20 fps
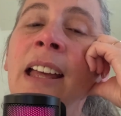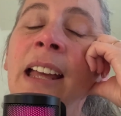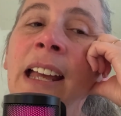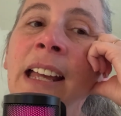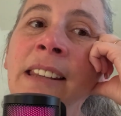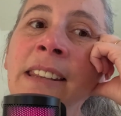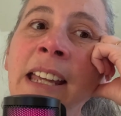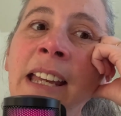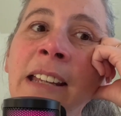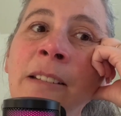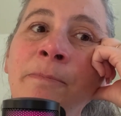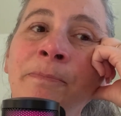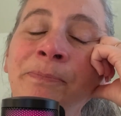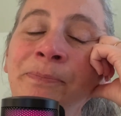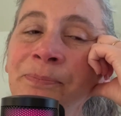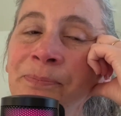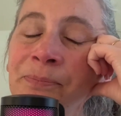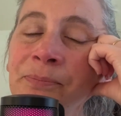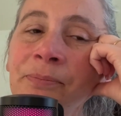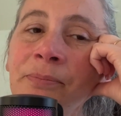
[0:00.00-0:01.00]
And then
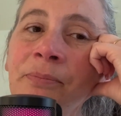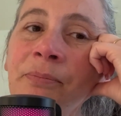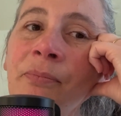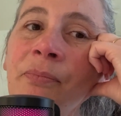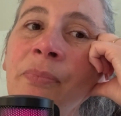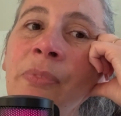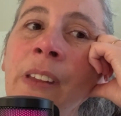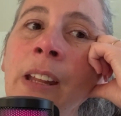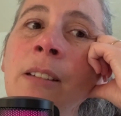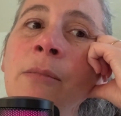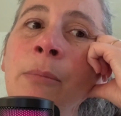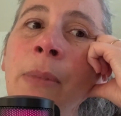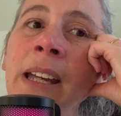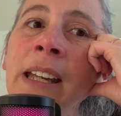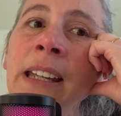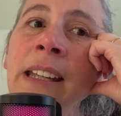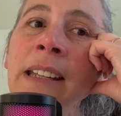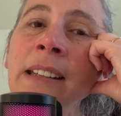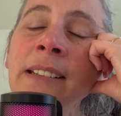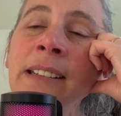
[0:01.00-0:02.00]

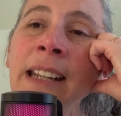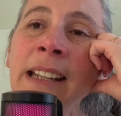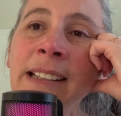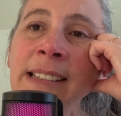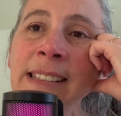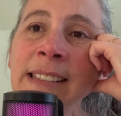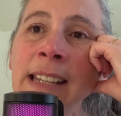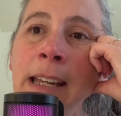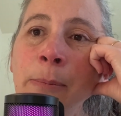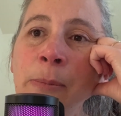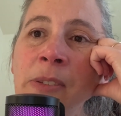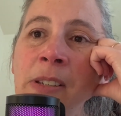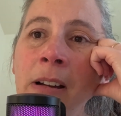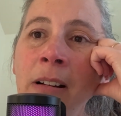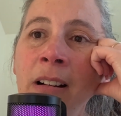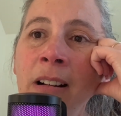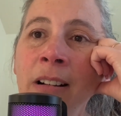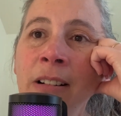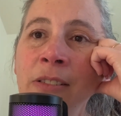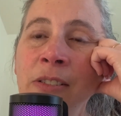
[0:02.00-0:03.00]
my next steps
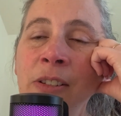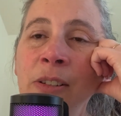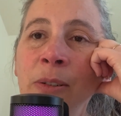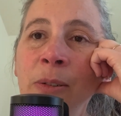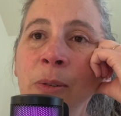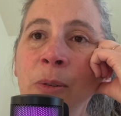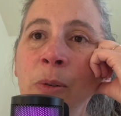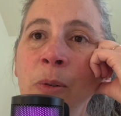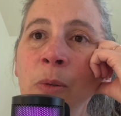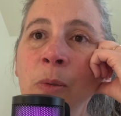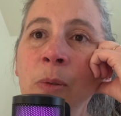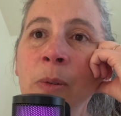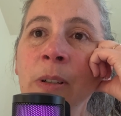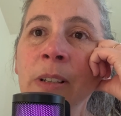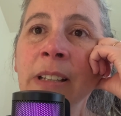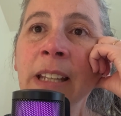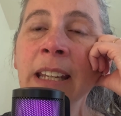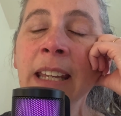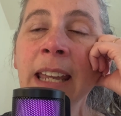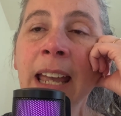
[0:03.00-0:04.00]
are to,
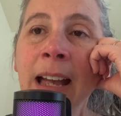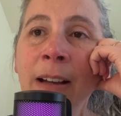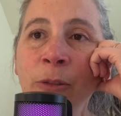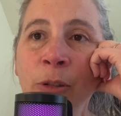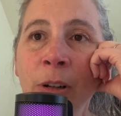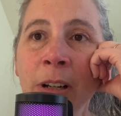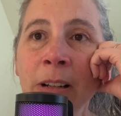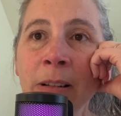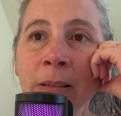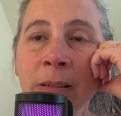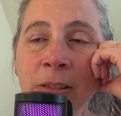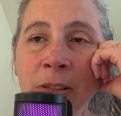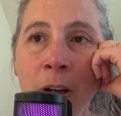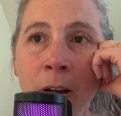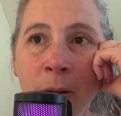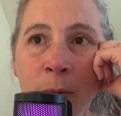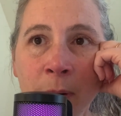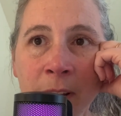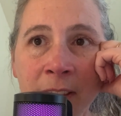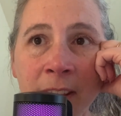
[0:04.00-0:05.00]
after I
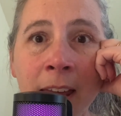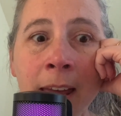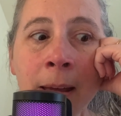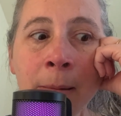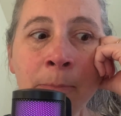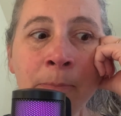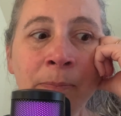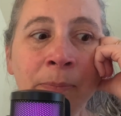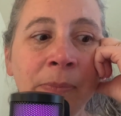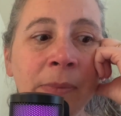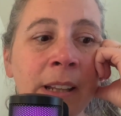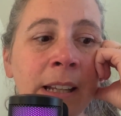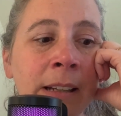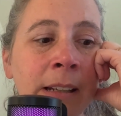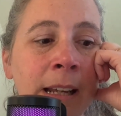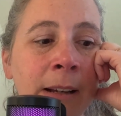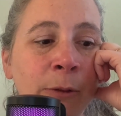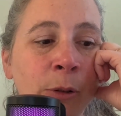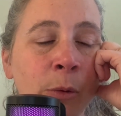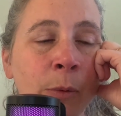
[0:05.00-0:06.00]
talk with them and
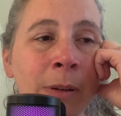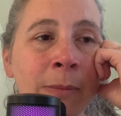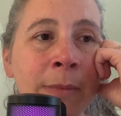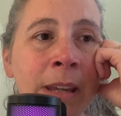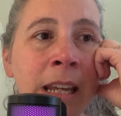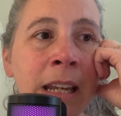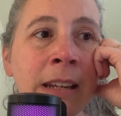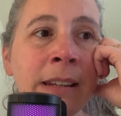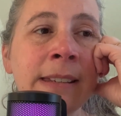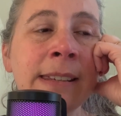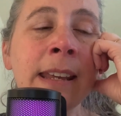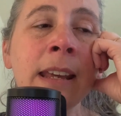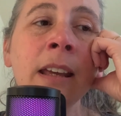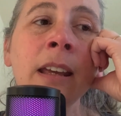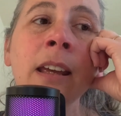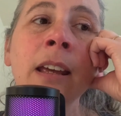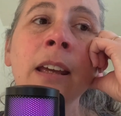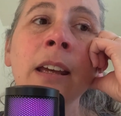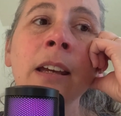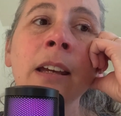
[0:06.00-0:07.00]
after we meet,
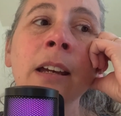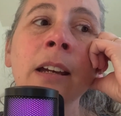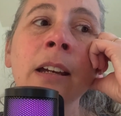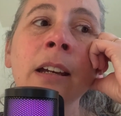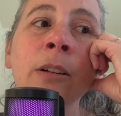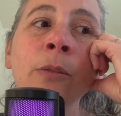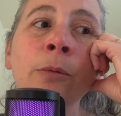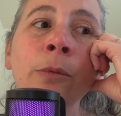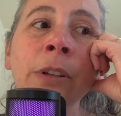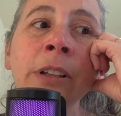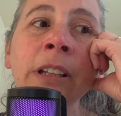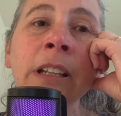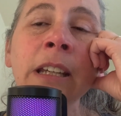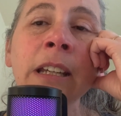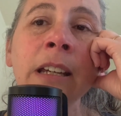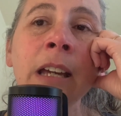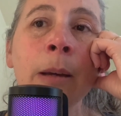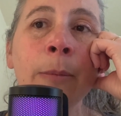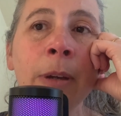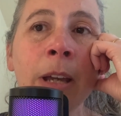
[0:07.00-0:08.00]
really
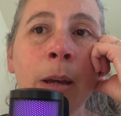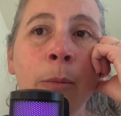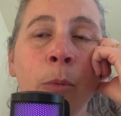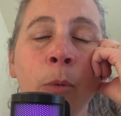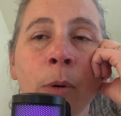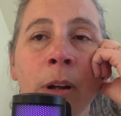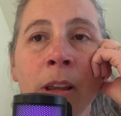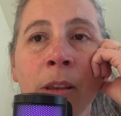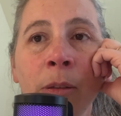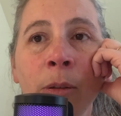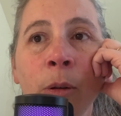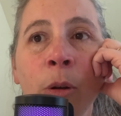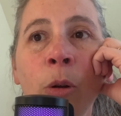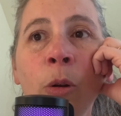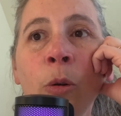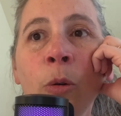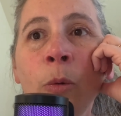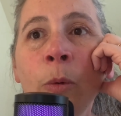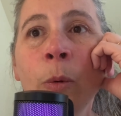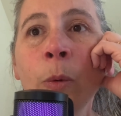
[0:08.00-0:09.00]
coming up with
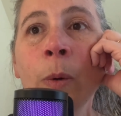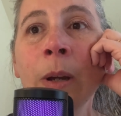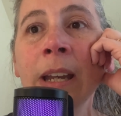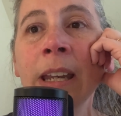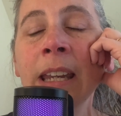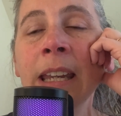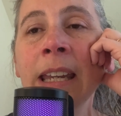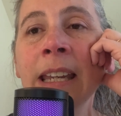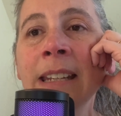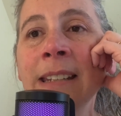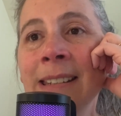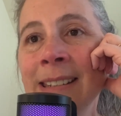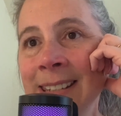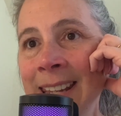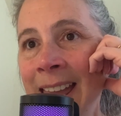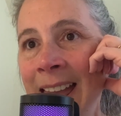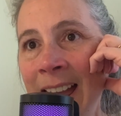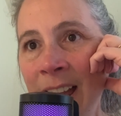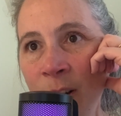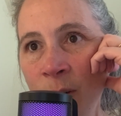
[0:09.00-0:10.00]
who in
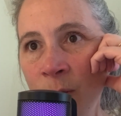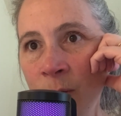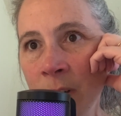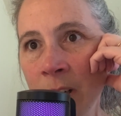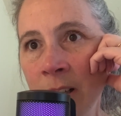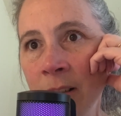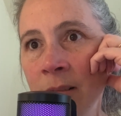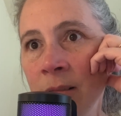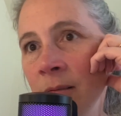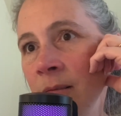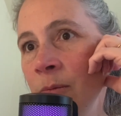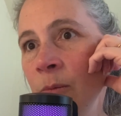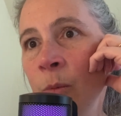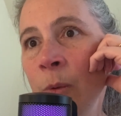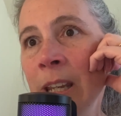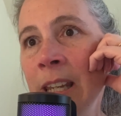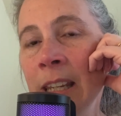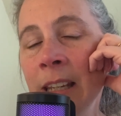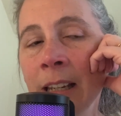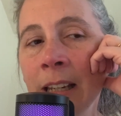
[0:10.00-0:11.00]
town we
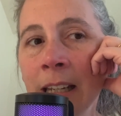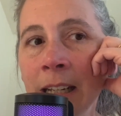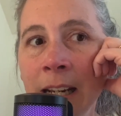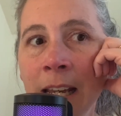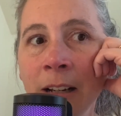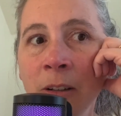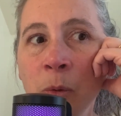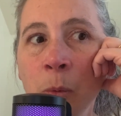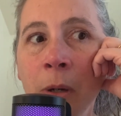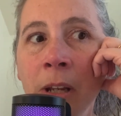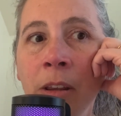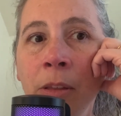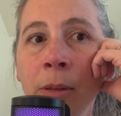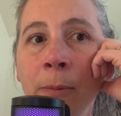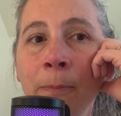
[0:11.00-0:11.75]
can connect with.